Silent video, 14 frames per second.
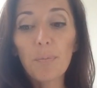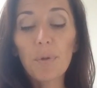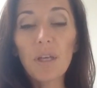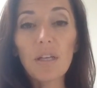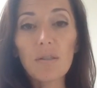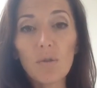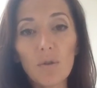
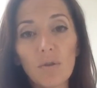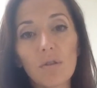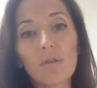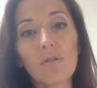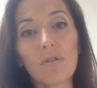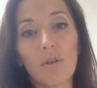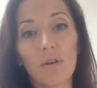Please
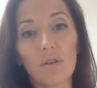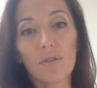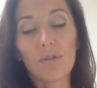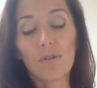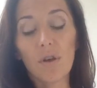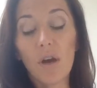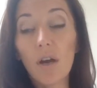Google
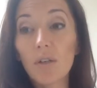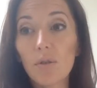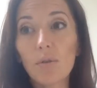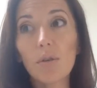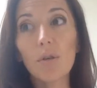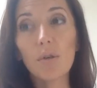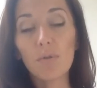search,
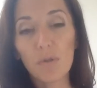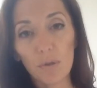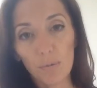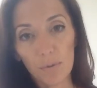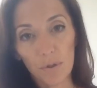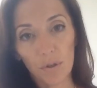do a YouTube